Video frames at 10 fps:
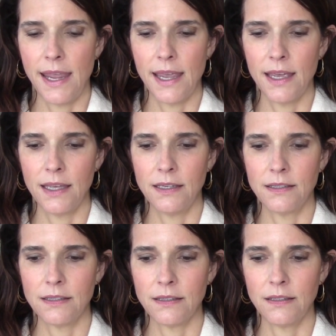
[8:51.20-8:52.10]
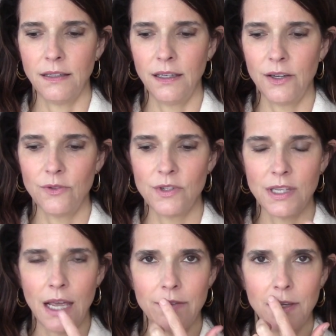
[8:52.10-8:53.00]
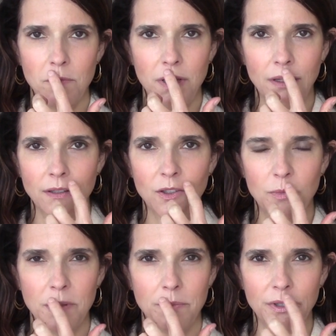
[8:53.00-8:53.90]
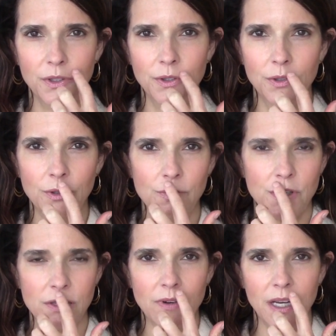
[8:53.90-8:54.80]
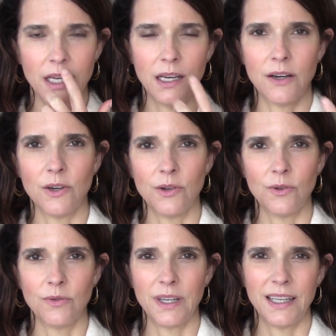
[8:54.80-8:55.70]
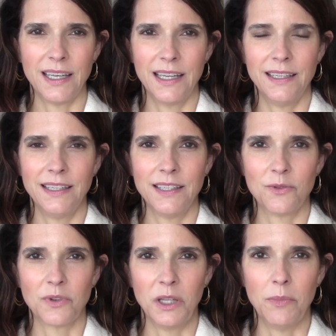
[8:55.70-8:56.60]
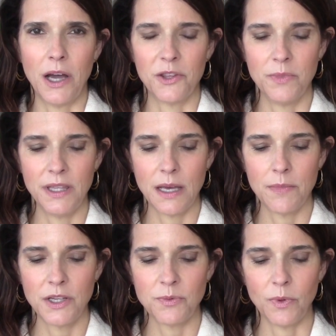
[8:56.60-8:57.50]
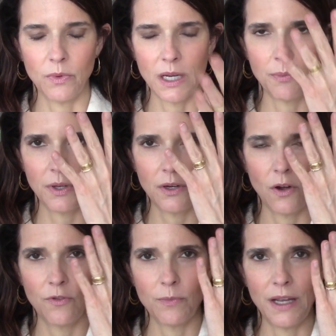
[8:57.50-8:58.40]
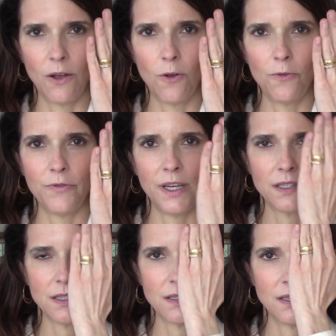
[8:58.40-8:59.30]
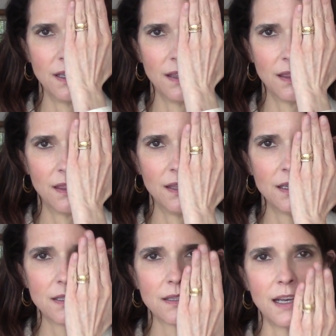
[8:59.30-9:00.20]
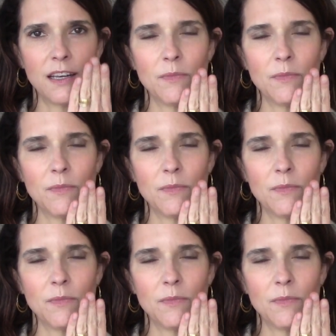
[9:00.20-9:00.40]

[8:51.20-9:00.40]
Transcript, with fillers: And, you know, just having it be a little bit blue just right here, I, it didn't really bother me that much. But when I put it over my whole face and seeing this side